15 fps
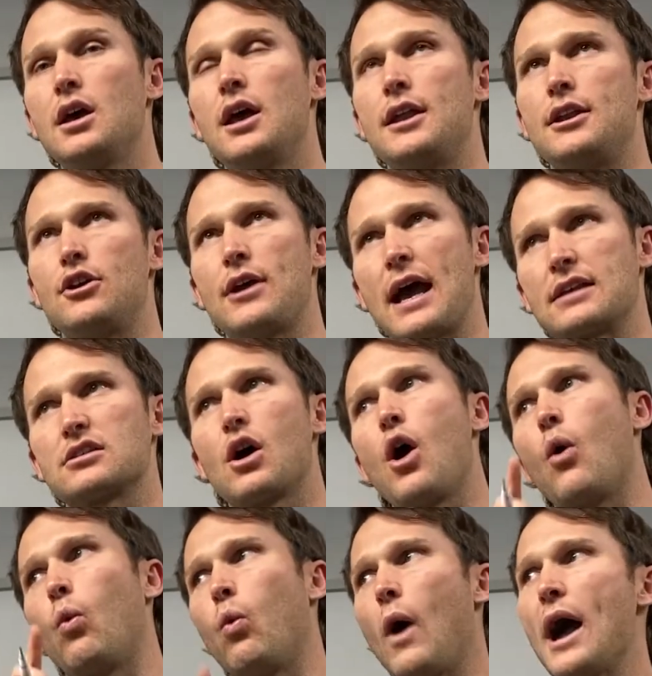Now you ask,
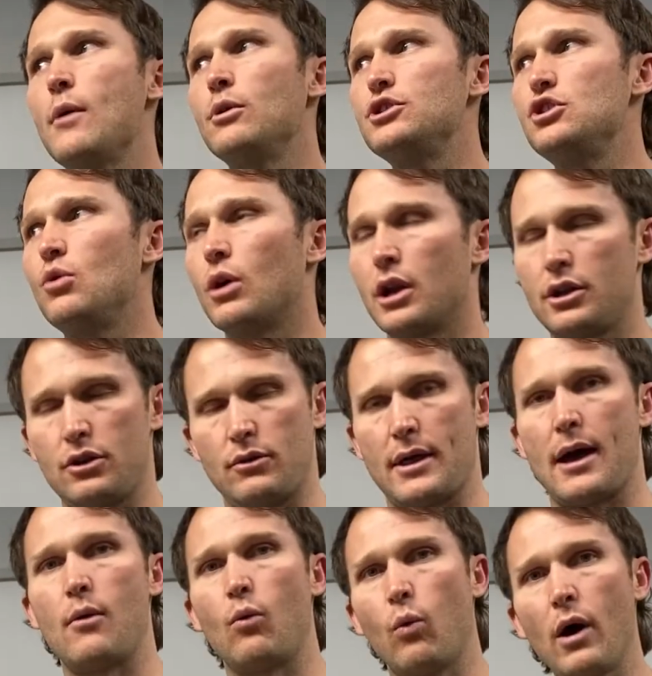why would you want to do
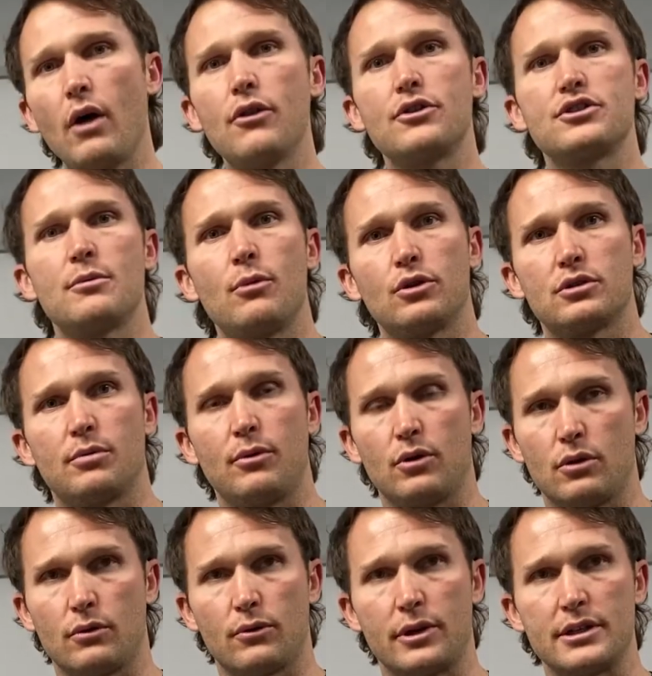that? Well, there's a
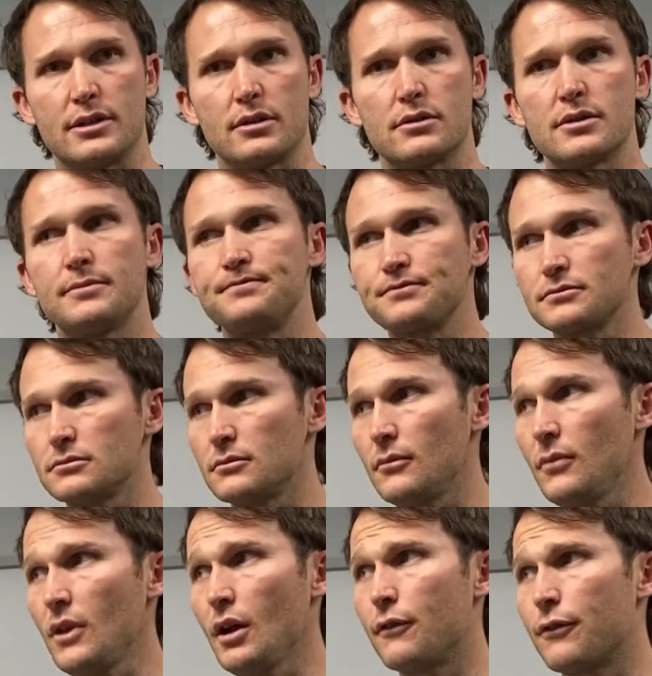multiple of reasons.
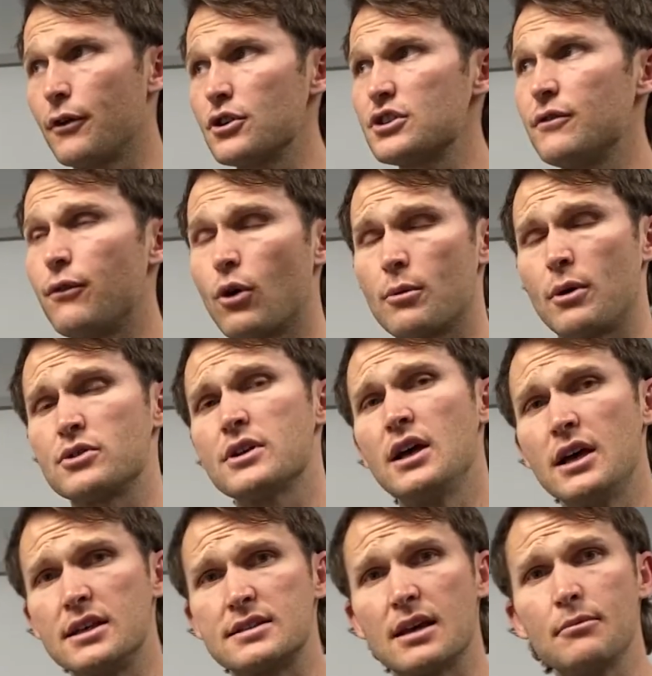First and foremost,
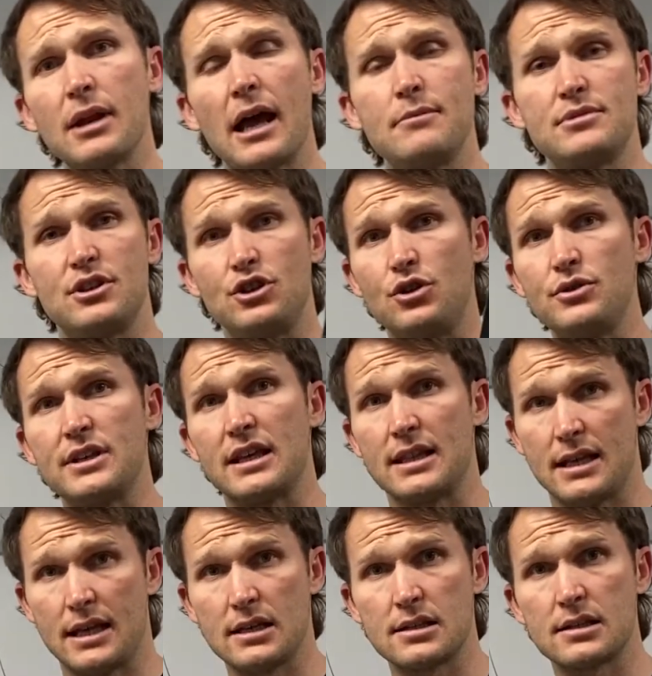sometimes using
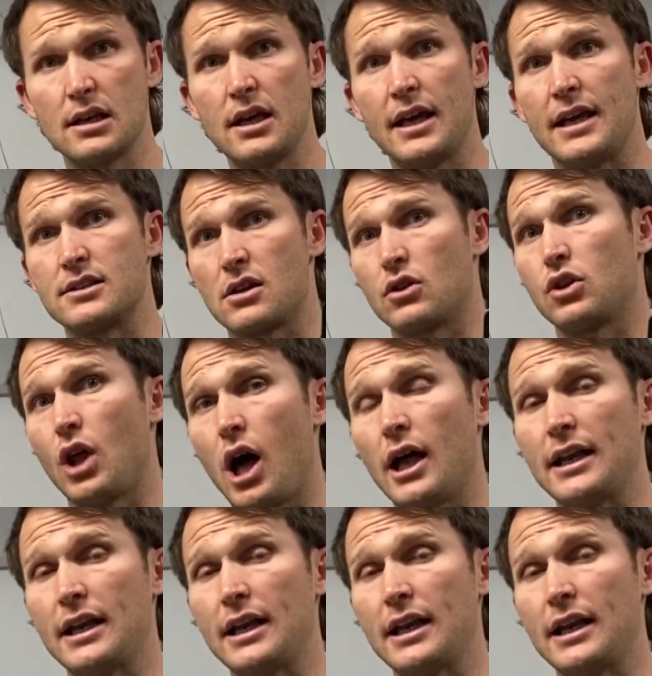this is a lot